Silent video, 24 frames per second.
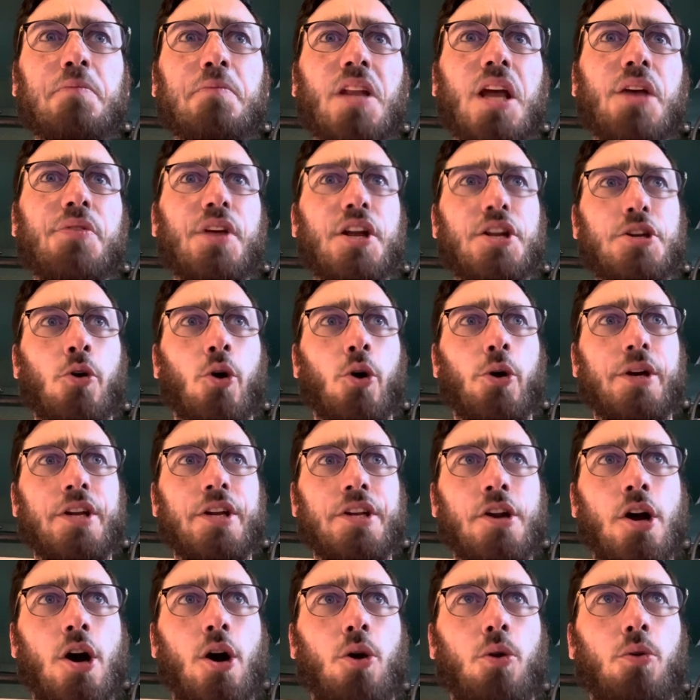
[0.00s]
then you already
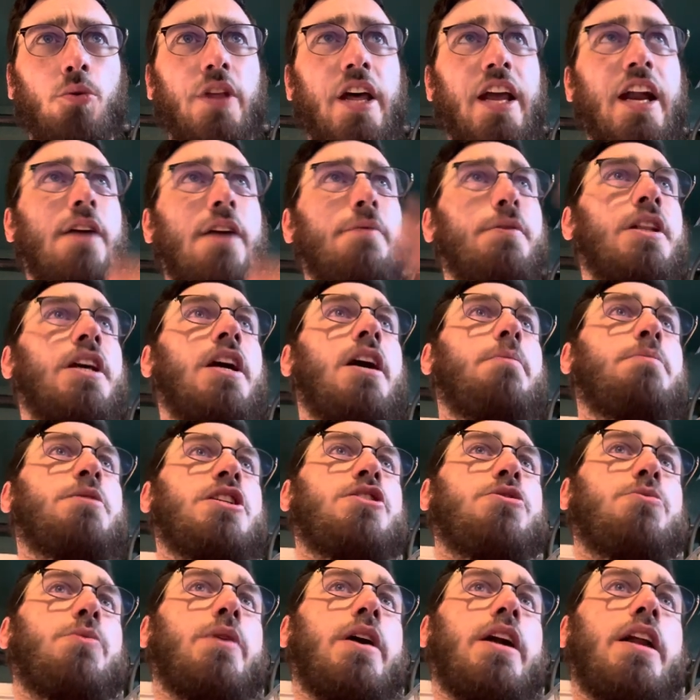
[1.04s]
know that everything I'm
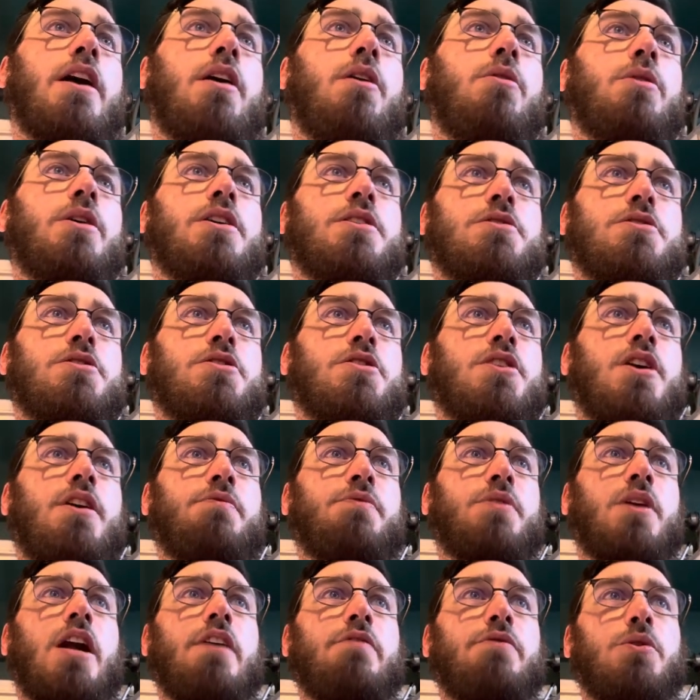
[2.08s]
teaching right now is stuff
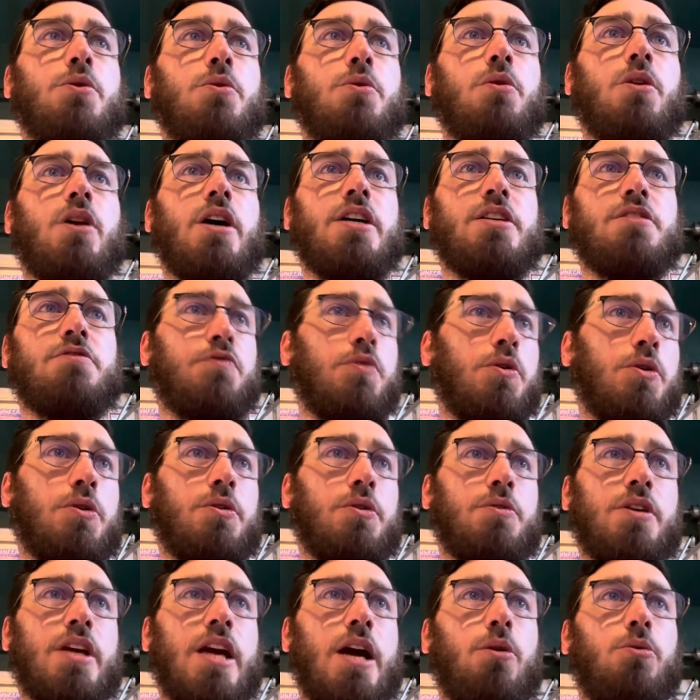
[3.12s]
that I've utilized for
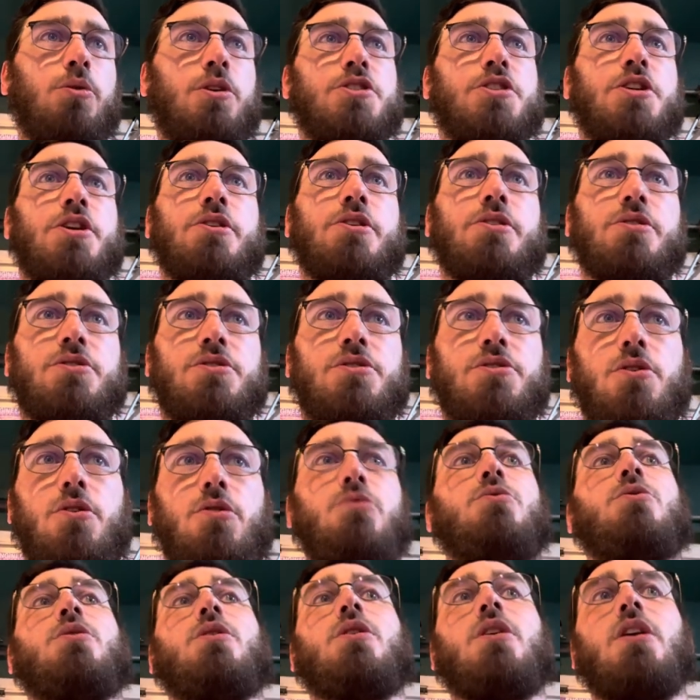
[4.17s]
countless years. So
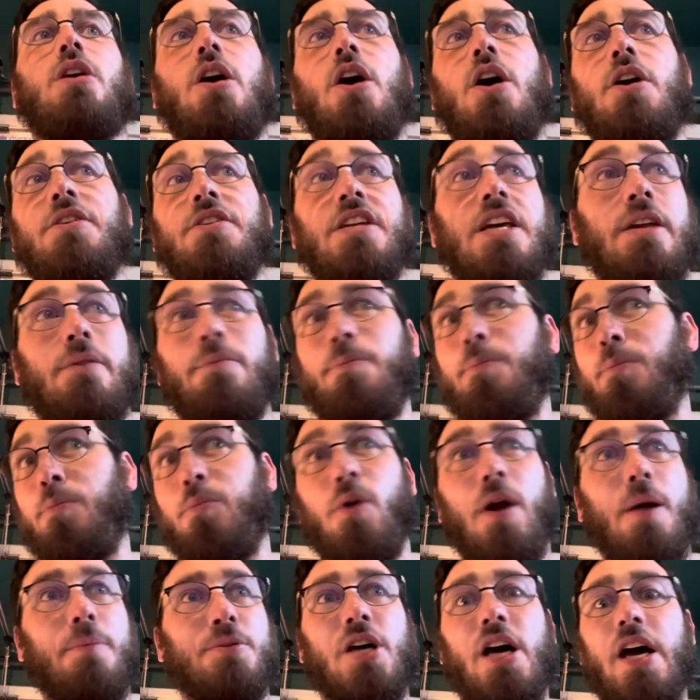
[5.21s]

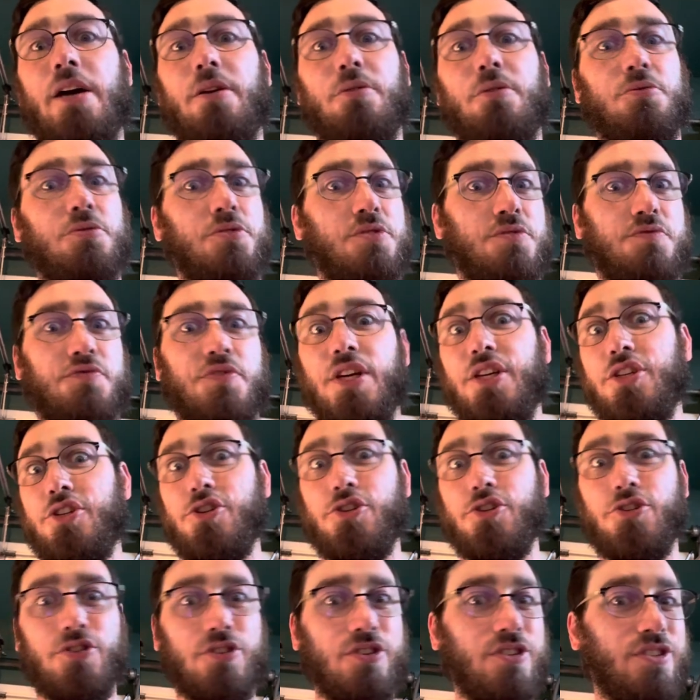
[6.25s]
reptiles, fish,